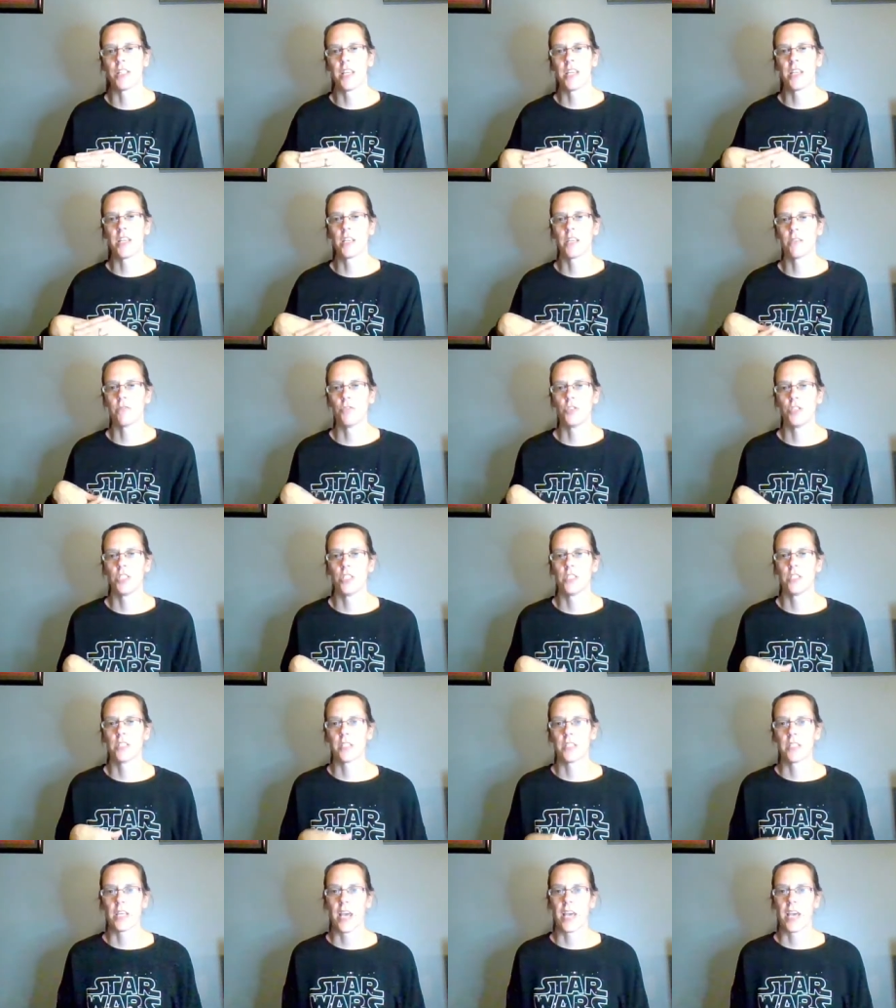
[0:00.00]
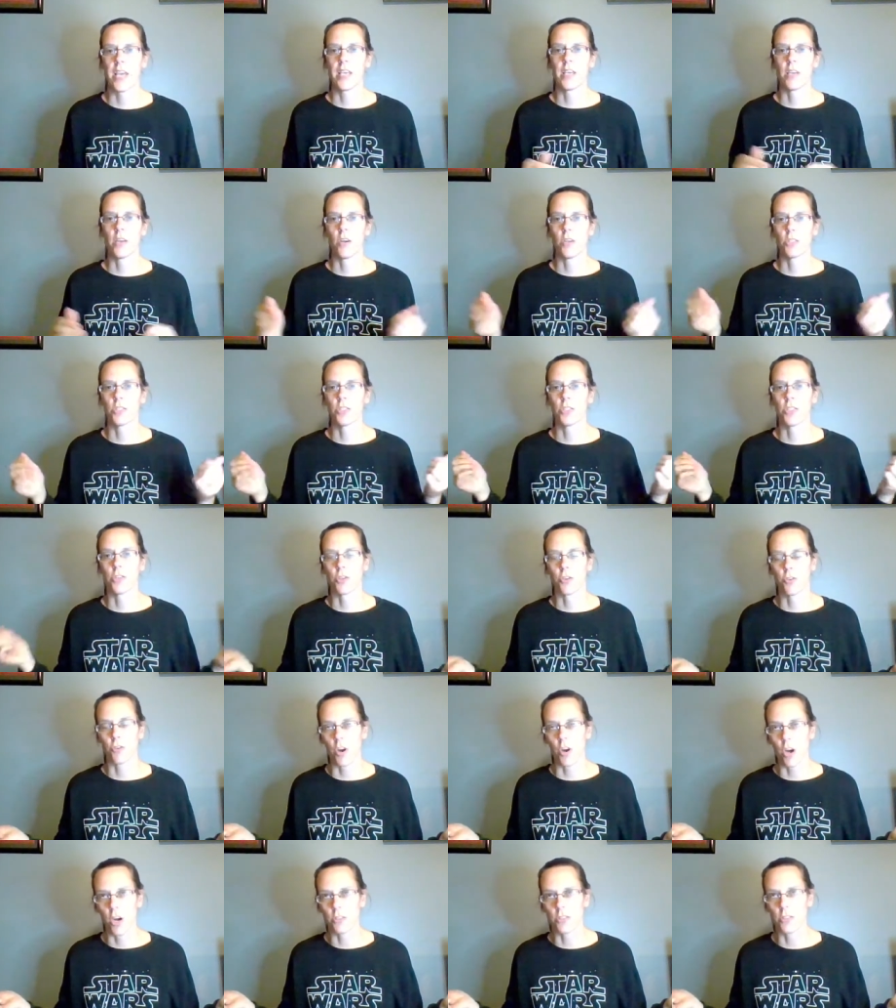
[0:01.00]
just think of Jesus hanging onto the
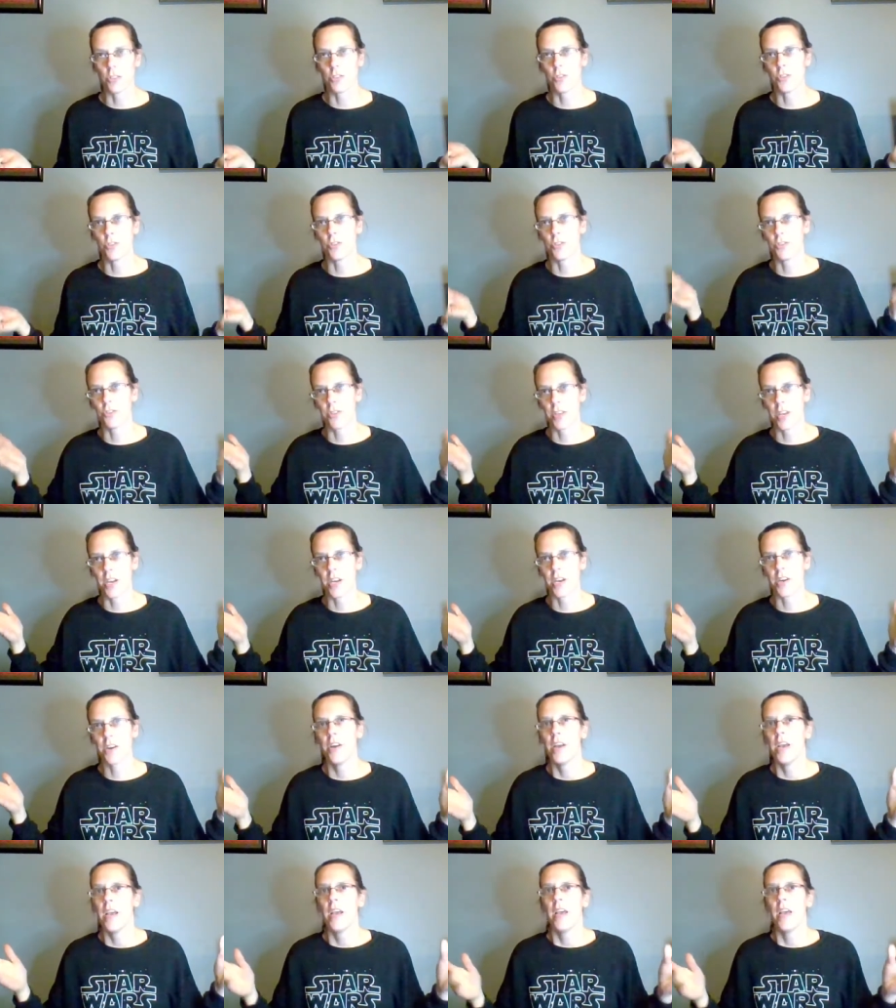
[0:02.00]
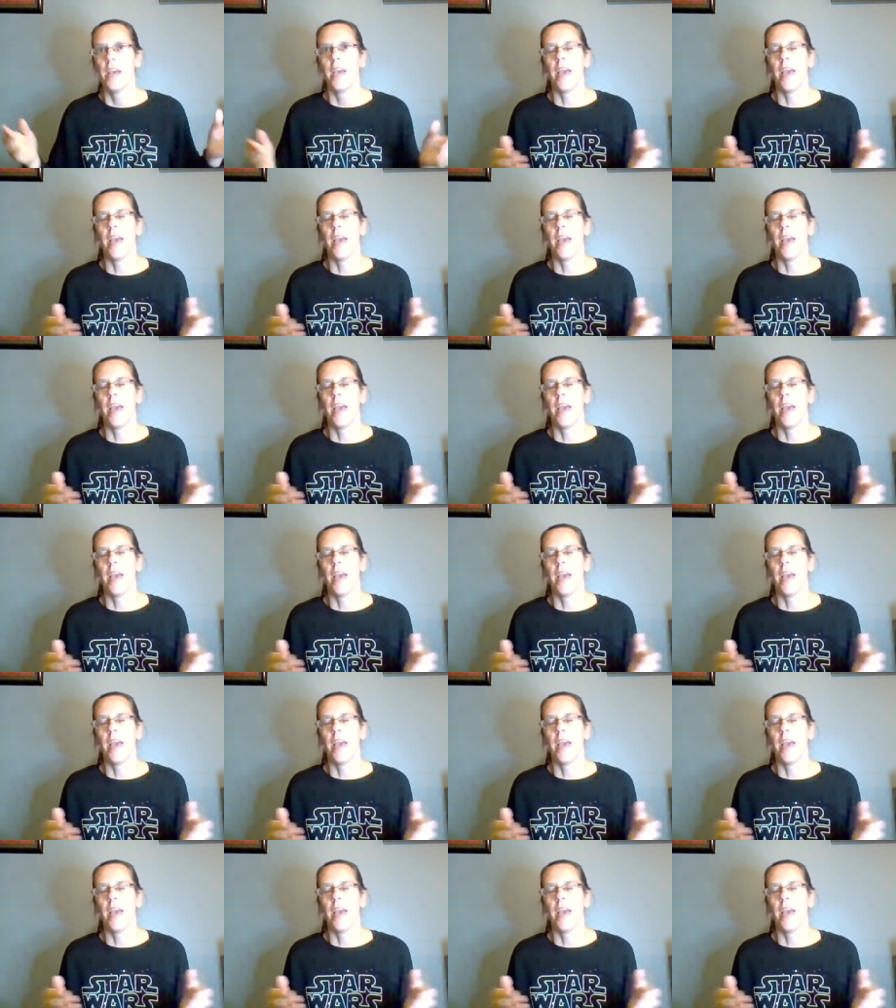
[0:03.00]
cross. You're there.